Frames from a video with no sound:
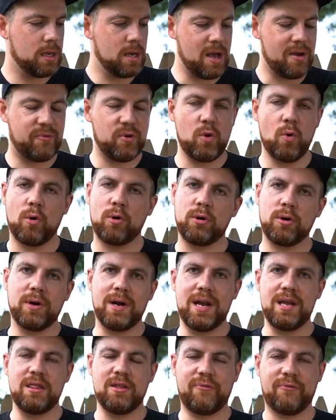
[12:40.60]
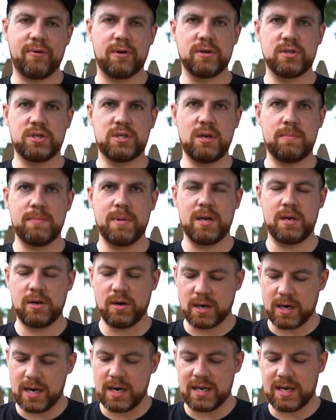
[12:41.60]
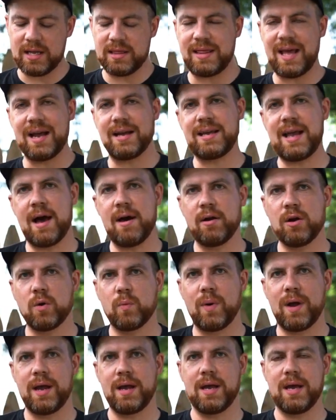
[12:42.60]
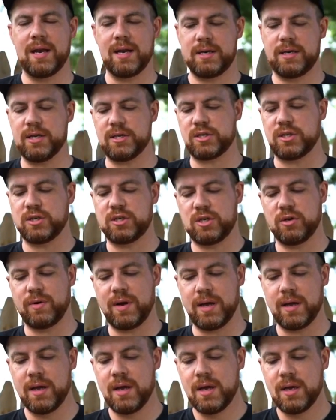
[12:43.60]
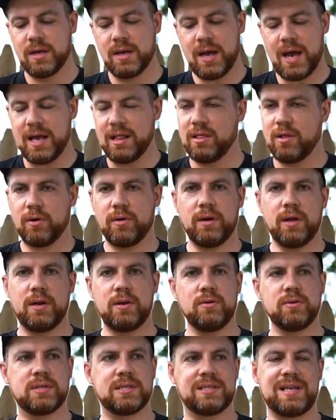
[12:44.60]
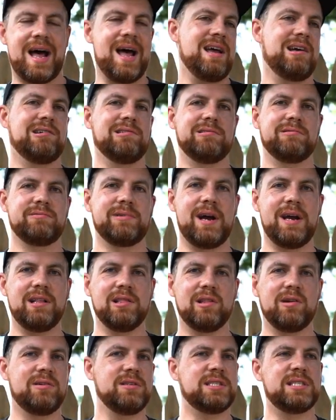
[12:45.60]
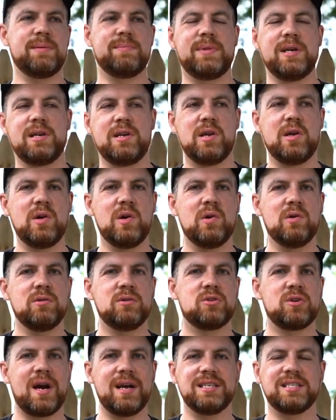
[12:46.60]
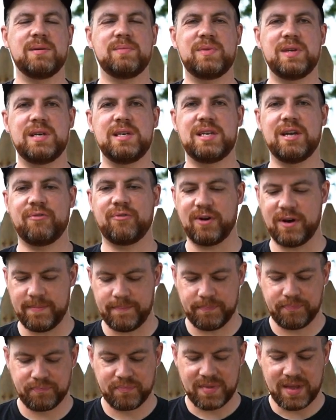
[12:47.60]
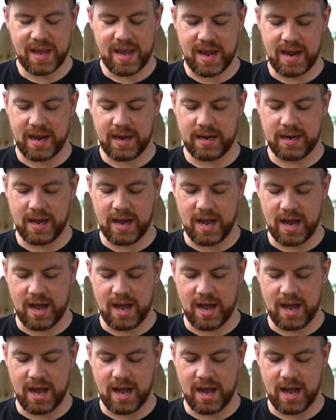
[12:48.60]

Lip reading: if you order in the first shipment, you're gonna get that counterweight in addition to it, and learn a new style, right? Learn something new, try something different. And